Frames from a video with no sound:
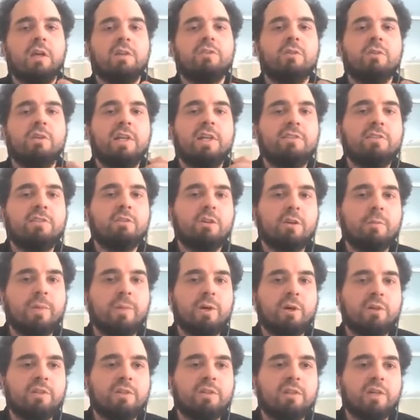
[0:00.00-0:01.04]
So let's talk
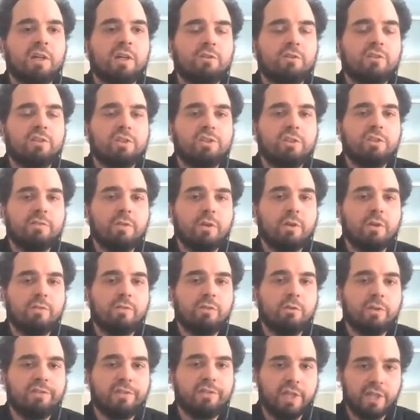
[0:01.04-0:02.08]
about how such a
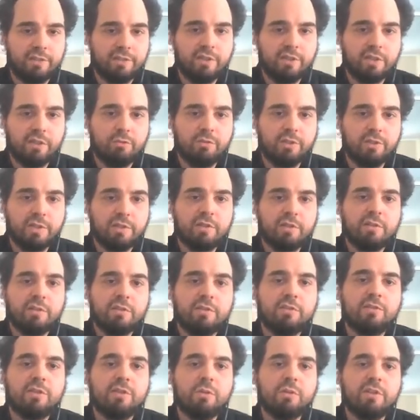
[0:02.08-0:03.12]
workflow is executed.
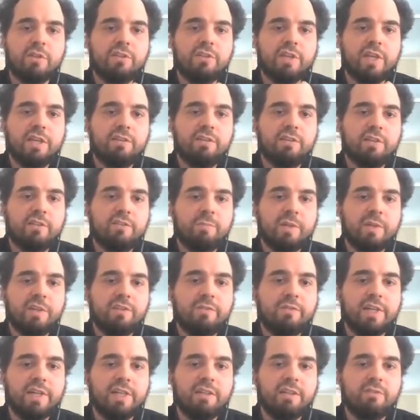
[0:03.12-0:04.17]
So the scientist has
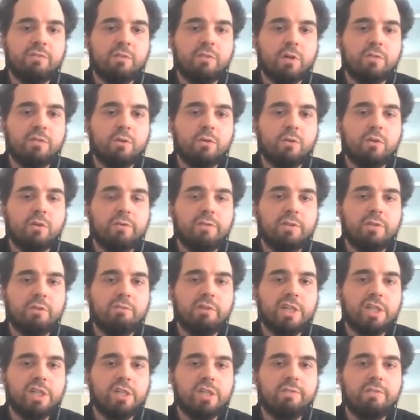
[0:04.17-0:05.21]
specified this workflow
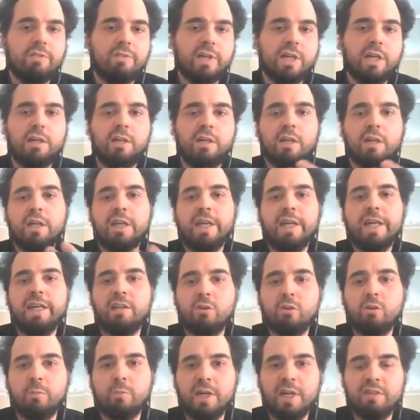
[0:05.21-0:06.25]
configuration file and
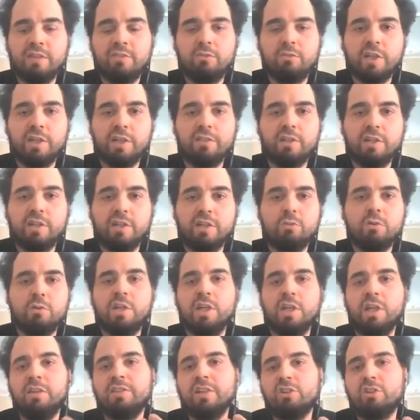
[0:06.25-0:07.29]
the commands to
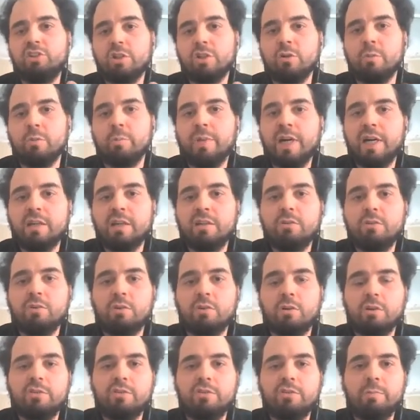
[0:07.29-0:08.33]
execute. Such a command could
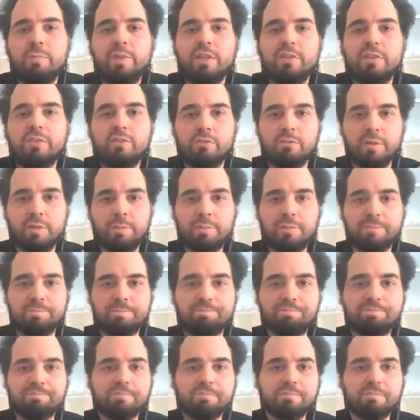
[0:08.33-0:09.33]
also be a script.